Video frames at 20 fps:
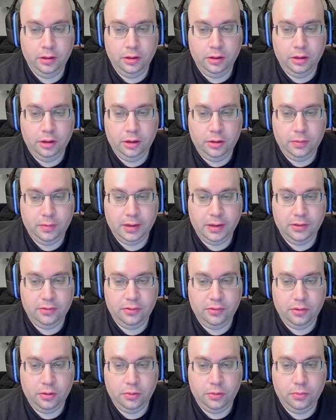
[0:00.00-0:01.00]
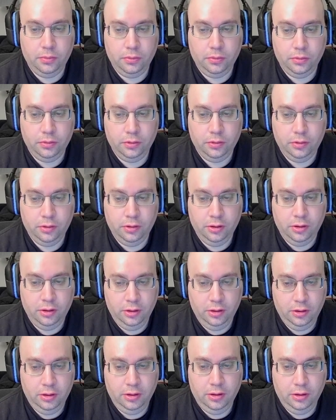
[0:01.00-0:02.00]
Okay, so
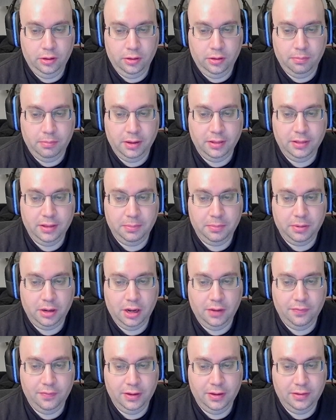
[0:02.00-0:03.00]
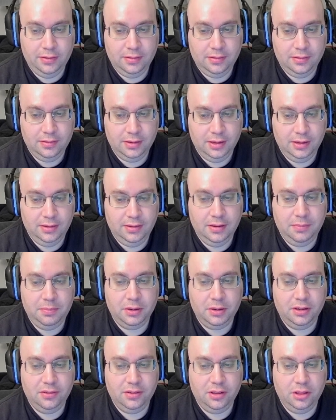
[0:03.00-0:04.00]
monthly profits. It did put
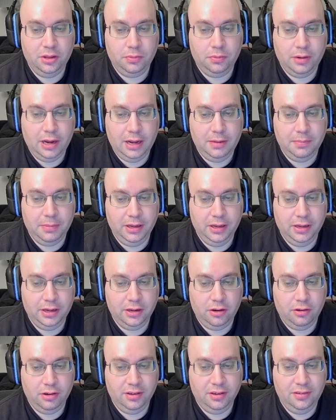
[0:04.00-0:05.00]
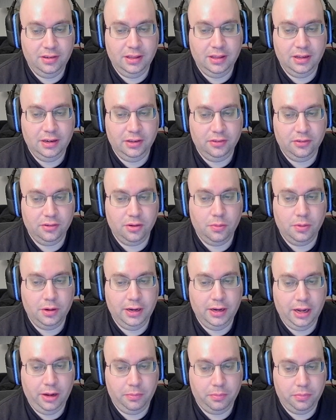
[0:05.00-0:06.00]
us in the red, but you can already see that it's going
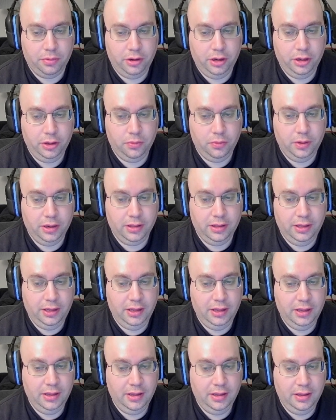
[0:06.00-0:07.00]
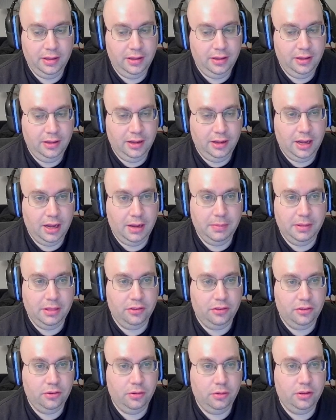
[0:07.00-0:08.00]
down pretty quickly. I mean, the
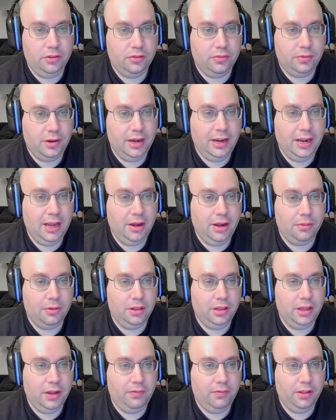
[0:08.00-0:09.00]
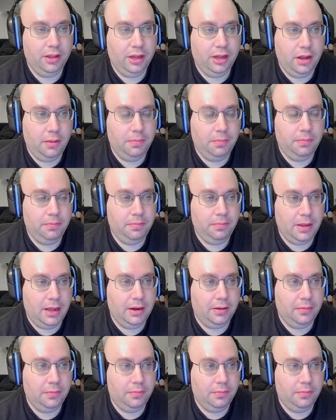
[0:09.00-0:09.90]
students right now are leveling up at a